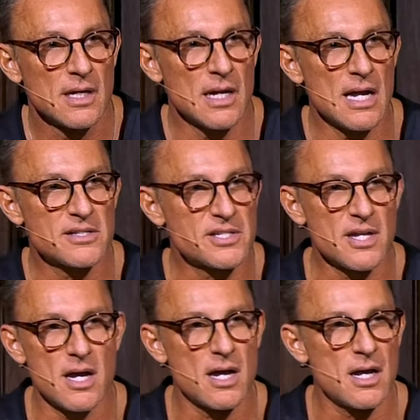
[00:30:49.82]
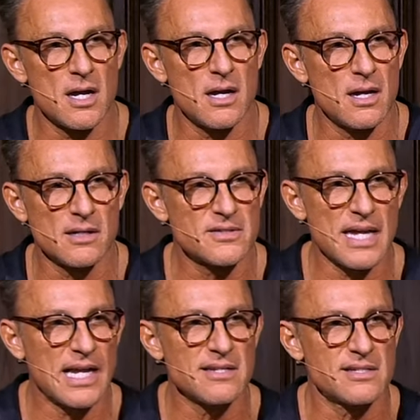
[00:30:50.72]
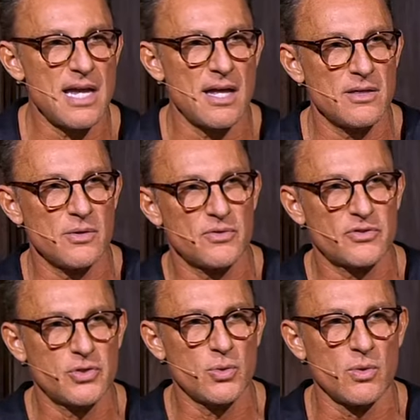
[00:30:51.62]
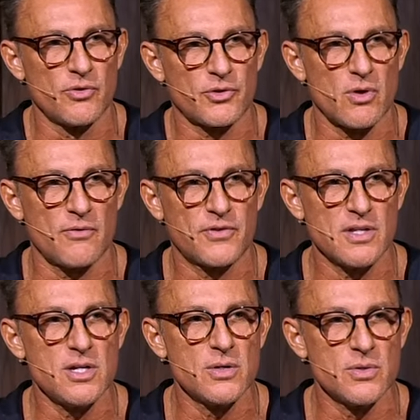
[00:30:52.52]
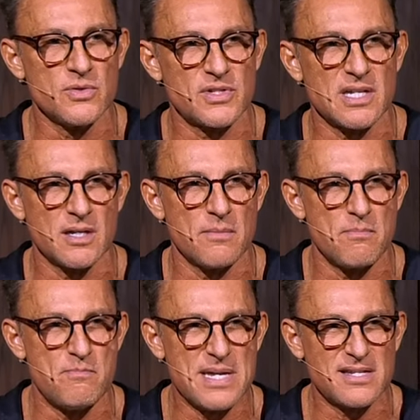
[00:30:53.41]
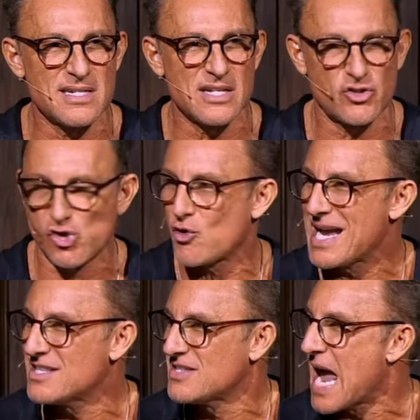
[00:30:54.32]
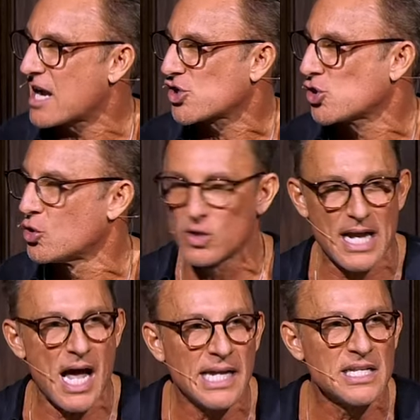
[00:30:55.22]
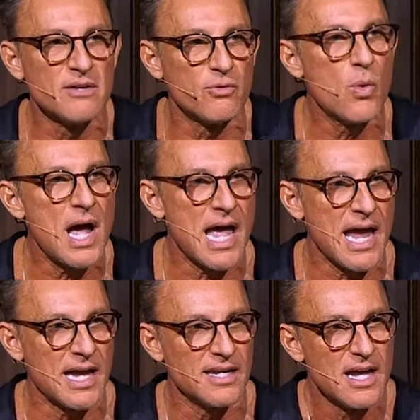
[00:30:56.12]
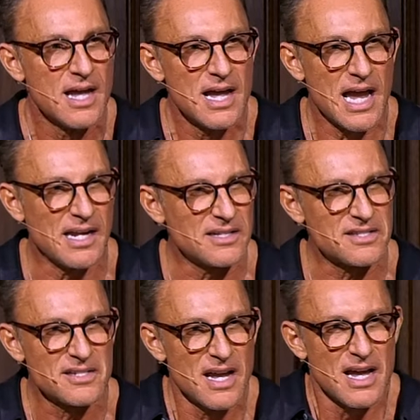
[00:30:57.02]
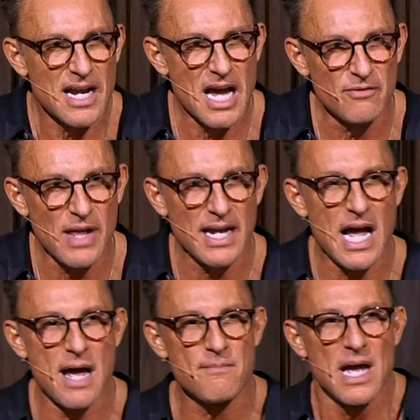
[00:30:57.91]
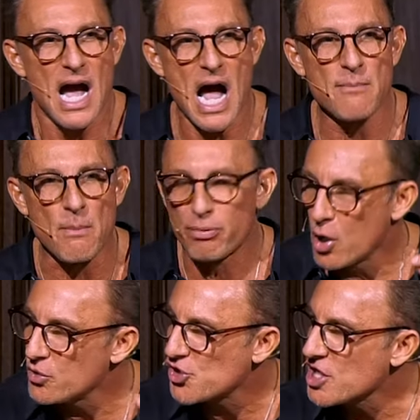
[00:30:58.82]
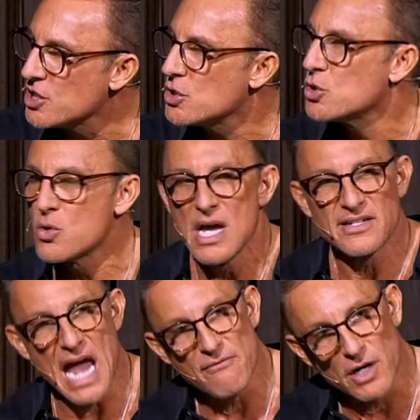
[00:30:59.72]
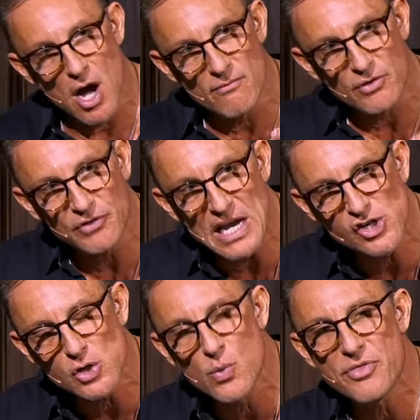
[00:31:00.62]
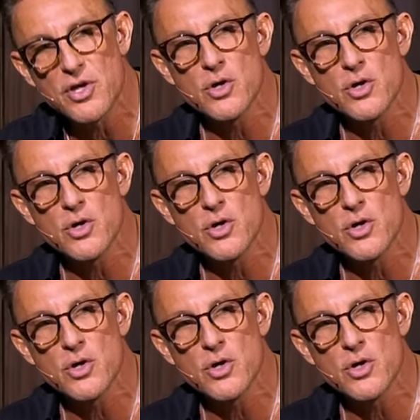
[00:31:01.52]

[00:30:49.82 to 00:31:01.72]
It's, uh, it's like I said, those tools are often used in a business transactional kind of way. And, and it's kind of like I'm, I'm approaching you to have a conversation with